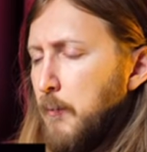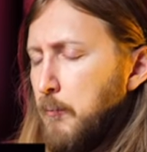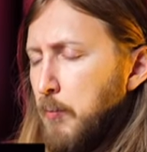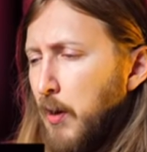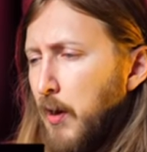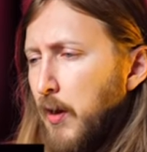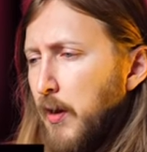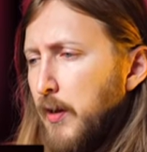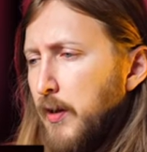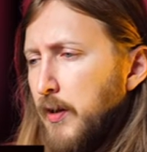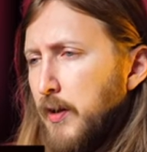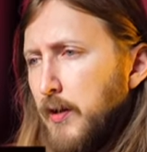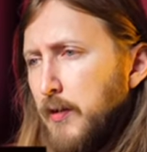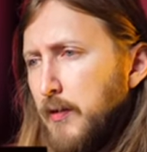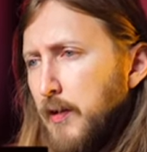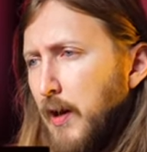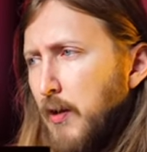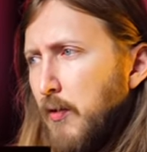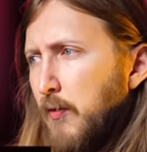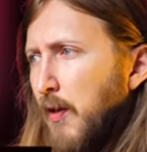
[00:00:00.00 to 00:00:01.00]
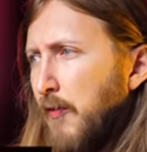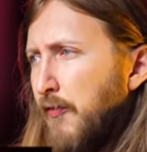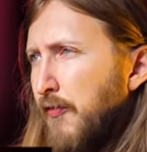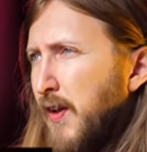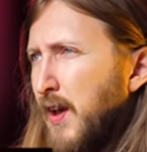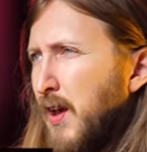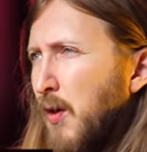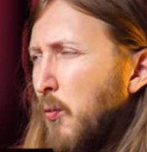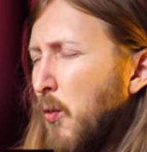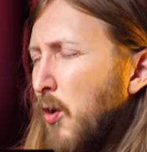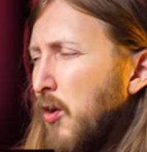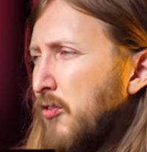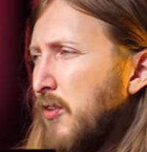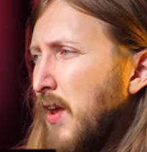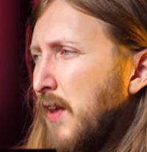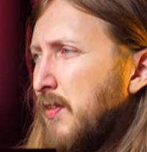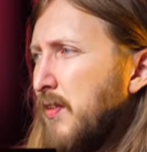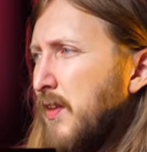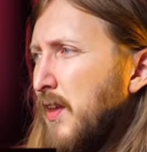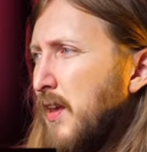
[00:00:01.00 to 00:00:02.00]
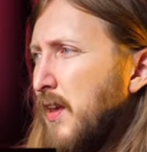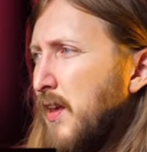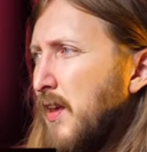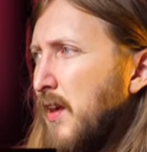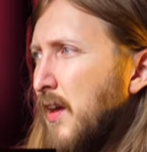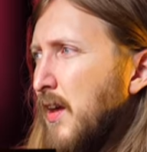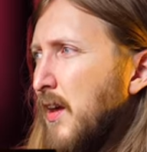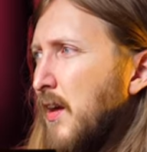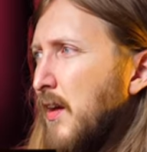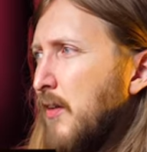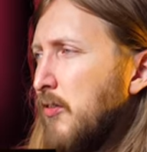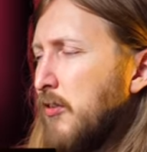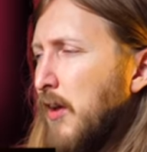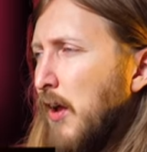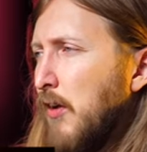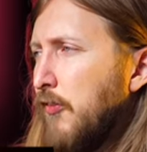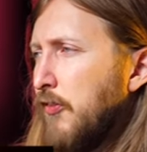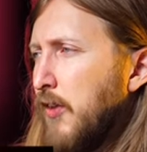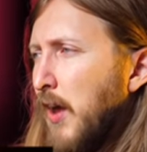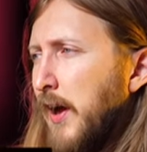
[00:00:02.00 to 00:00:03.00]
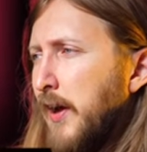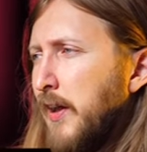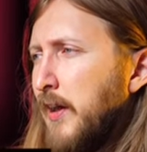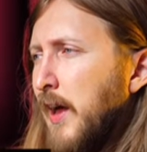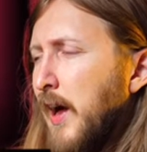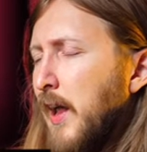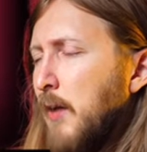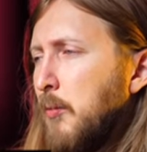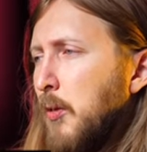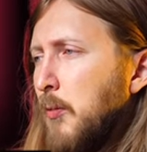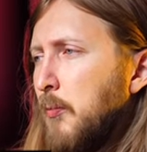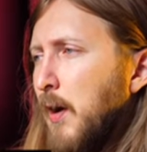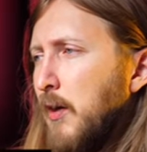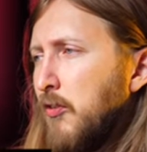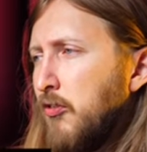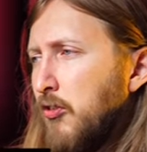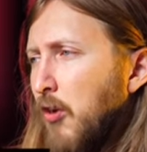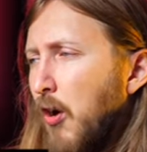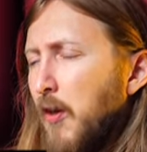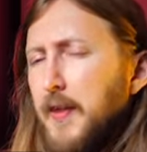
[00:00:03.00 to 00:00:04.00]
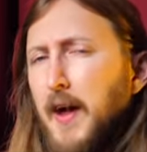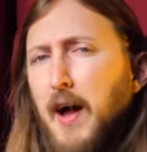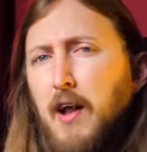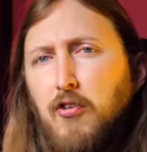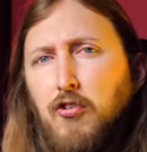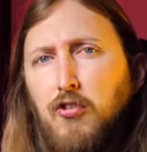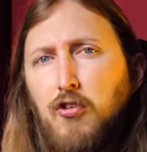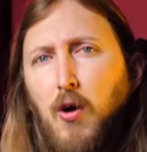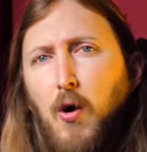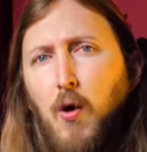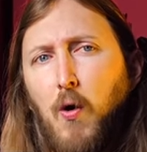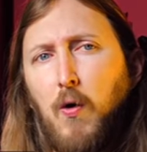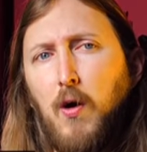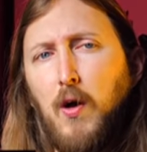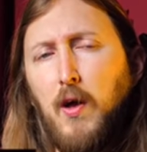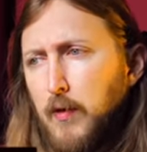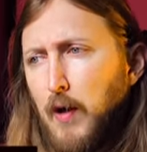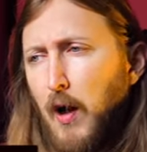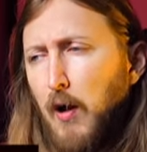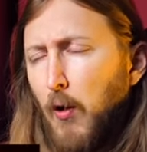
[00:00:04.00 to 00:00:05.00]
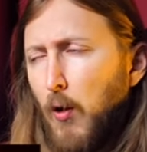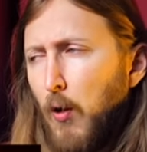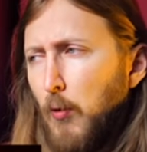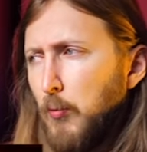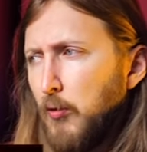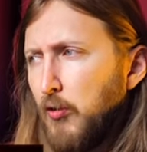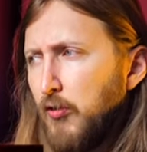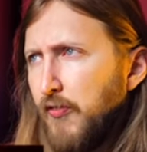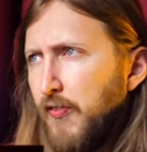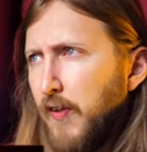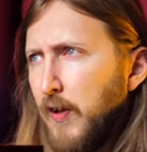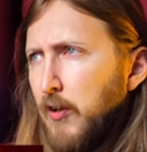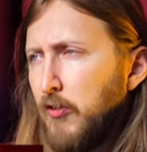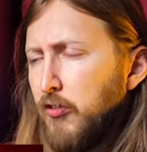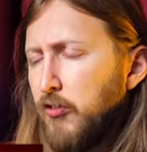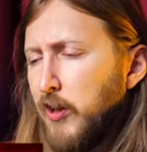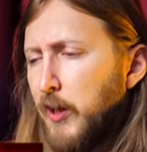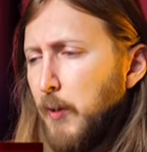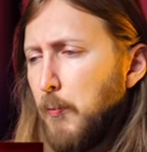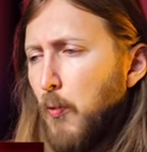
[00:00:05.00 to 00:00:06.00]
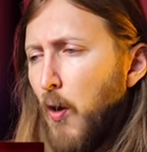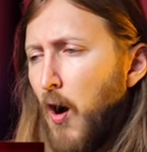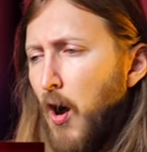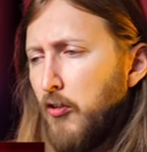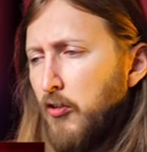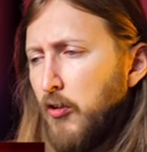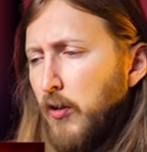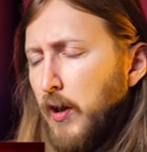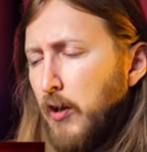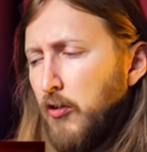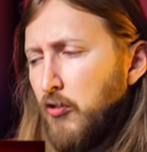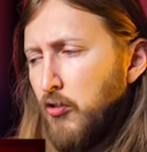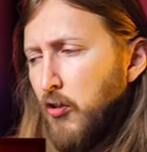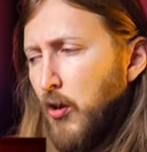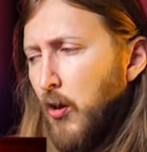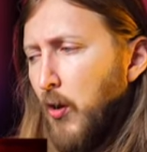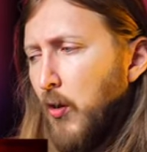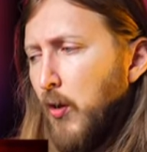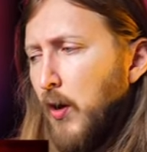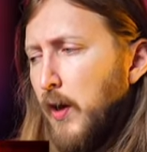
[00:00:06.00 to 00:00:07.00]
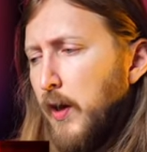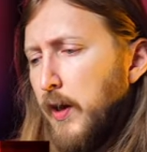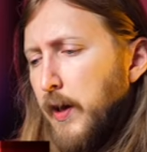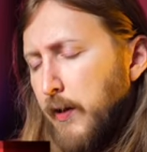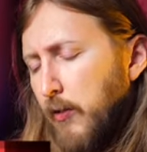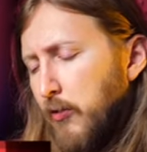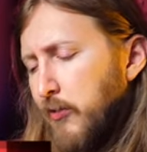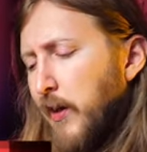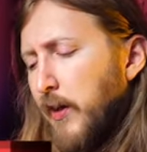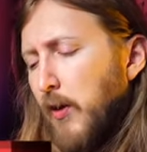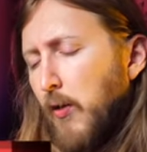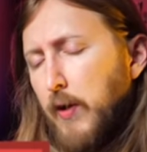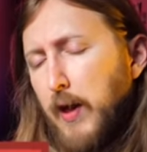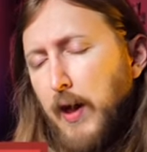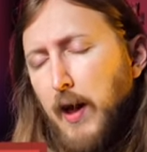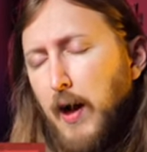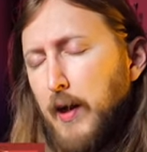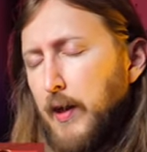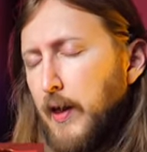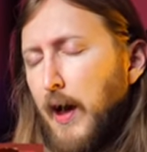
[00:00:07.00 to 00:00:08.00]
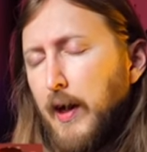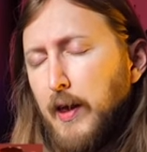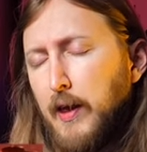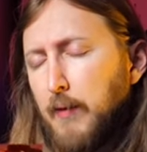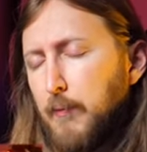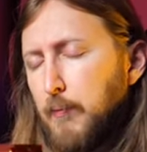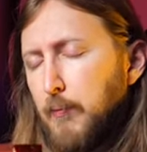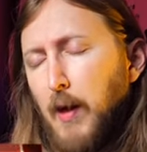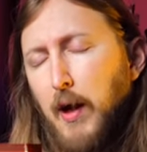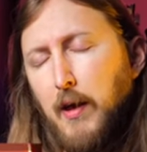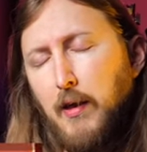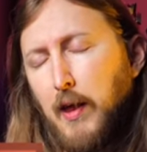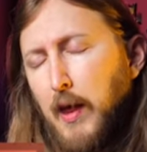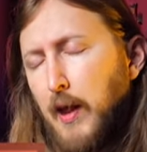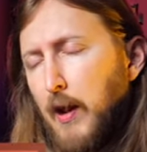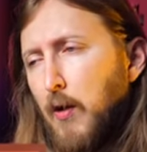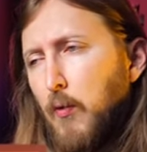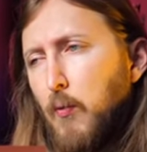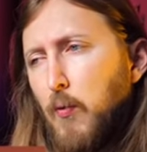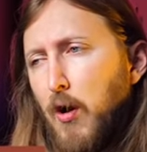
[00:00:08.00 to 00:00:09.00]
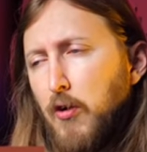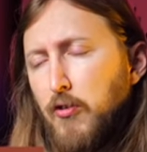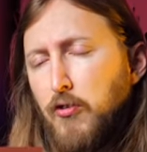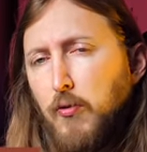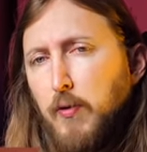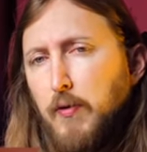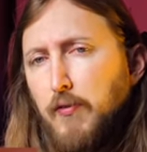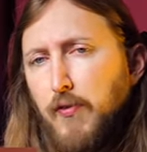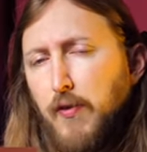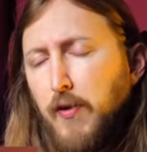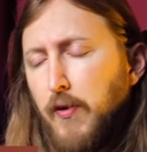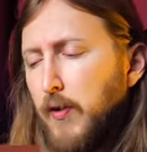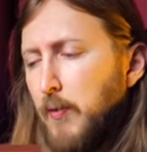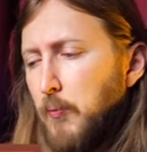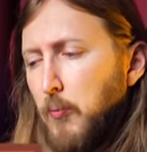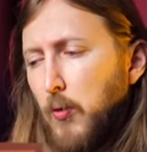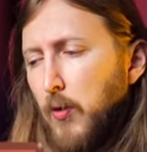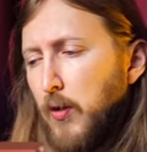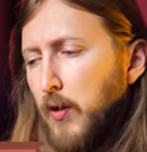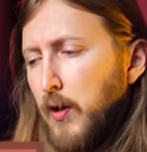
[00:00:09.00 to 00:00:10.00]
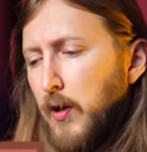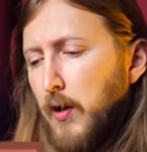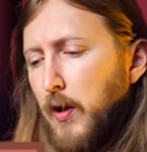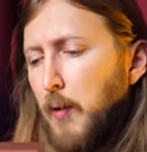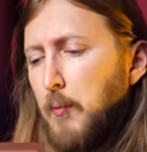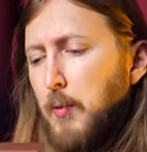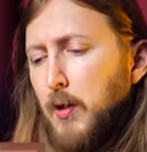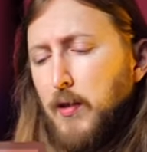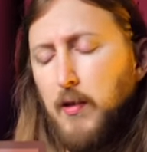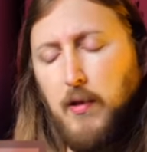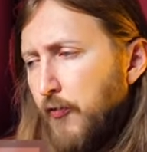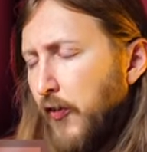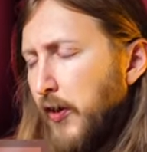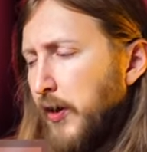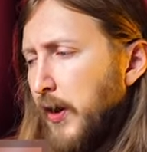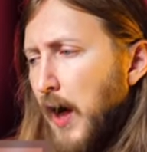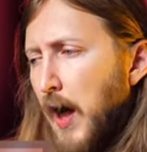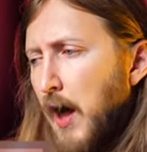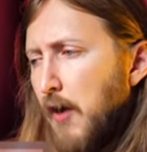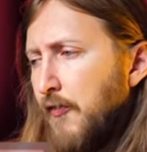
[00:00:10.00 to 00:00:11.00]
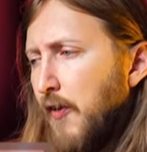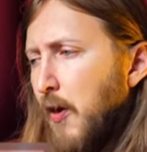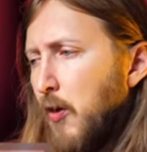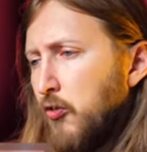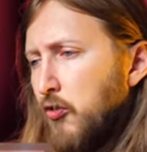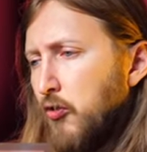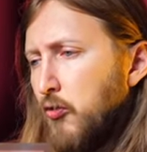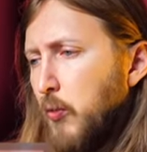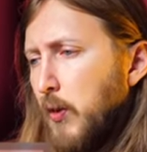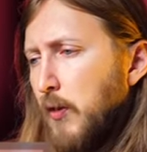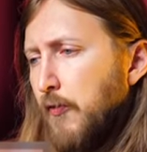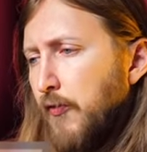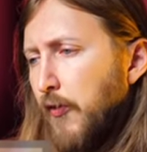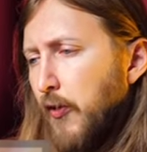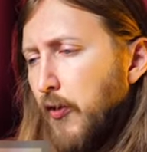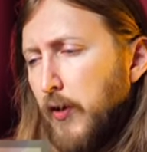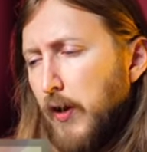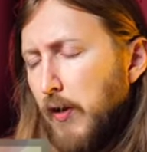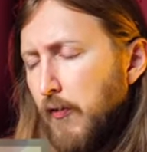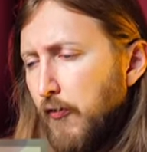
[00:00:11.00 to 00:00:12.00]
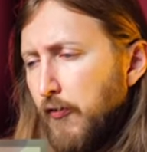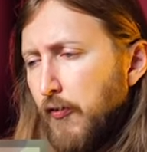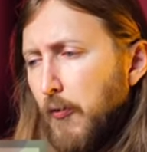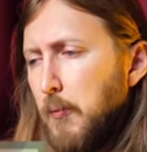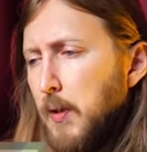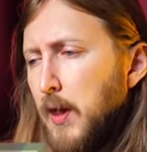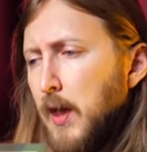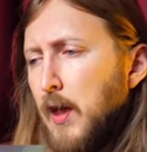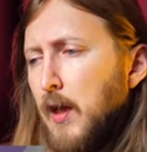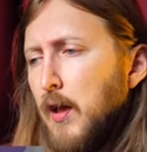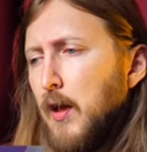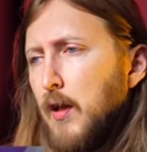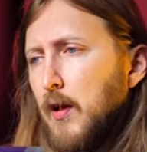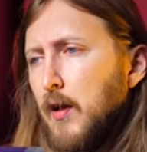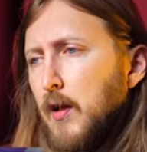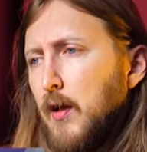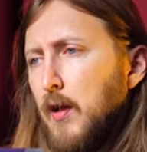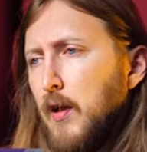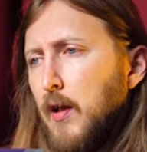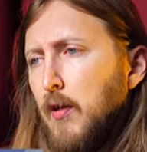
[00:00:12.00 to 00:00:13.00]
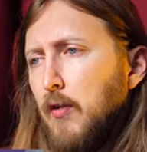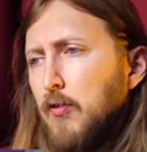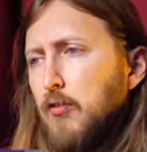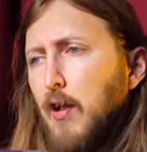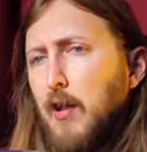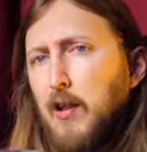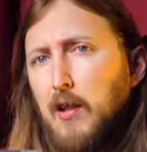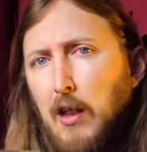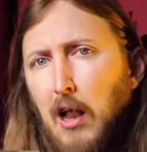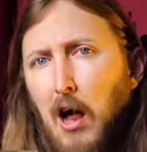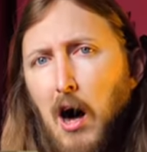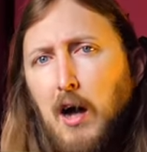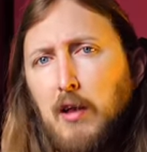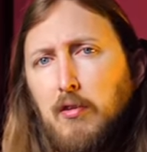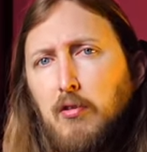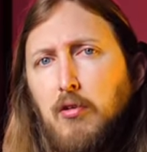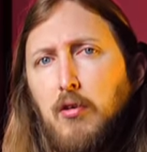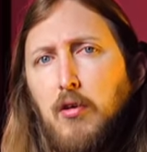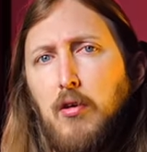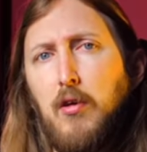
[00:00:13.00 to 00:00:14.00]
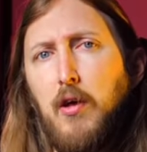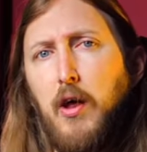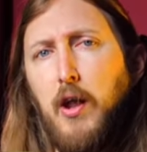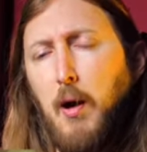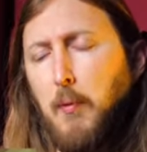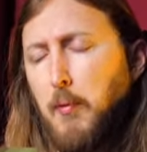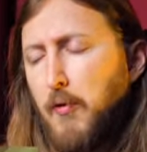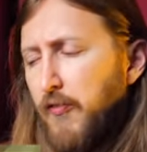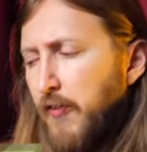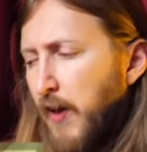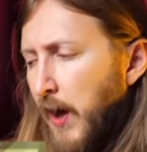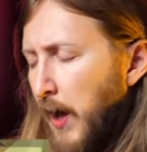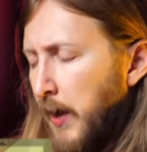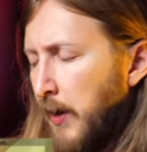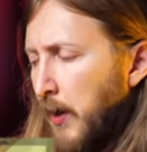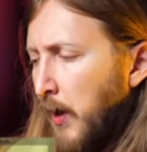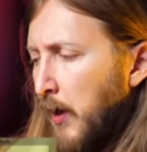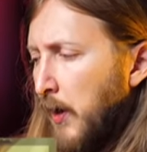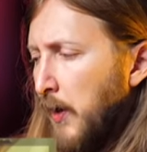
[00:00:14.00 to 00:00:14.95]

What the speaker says: But I think it was at the self-titled album, I saw that show. I almost fell asleep watching that show. And I was like, okay, I cannot watch Dream Theater anymore. I mean, 3.5 hours of Dream Theater, even for me, is a lot. And I'm a fan.